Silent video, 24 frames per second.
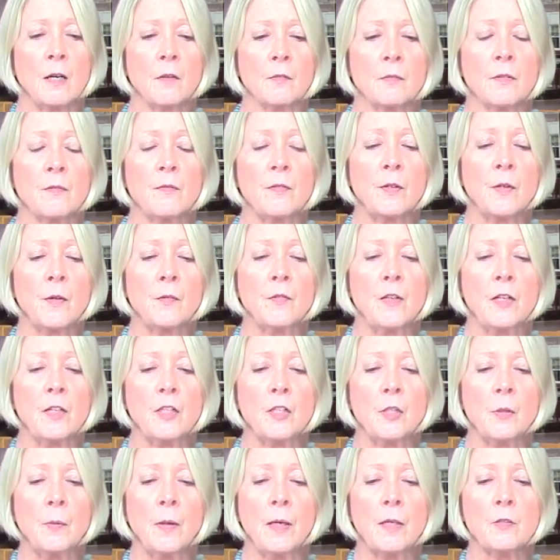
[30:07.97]
revealed that
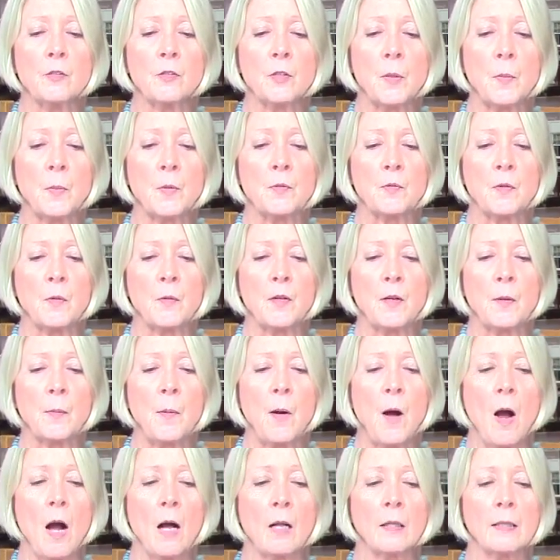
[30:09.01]
UN troops from
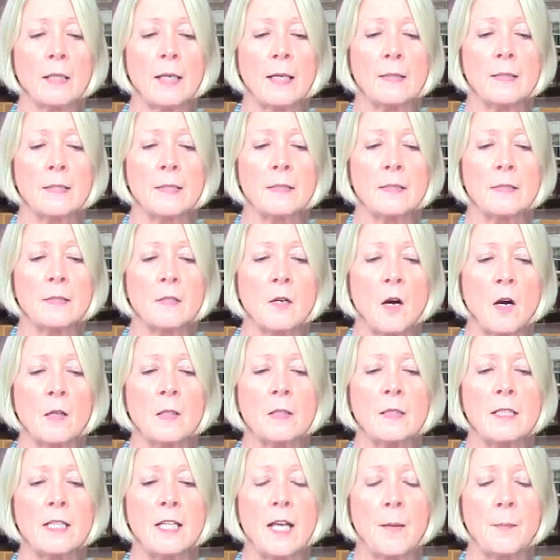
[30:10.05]
Nepal had
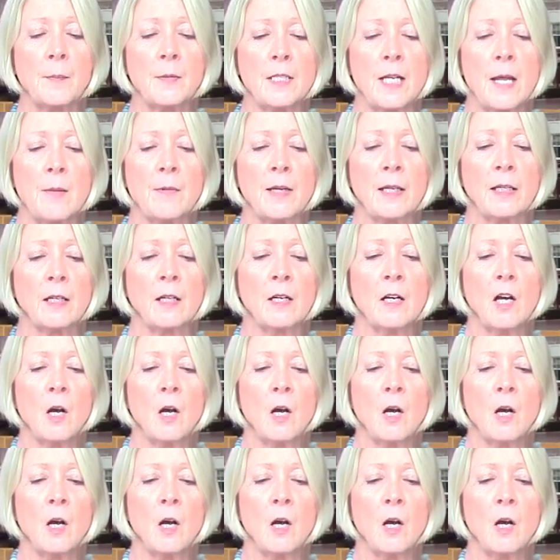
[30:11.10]
started the epidemic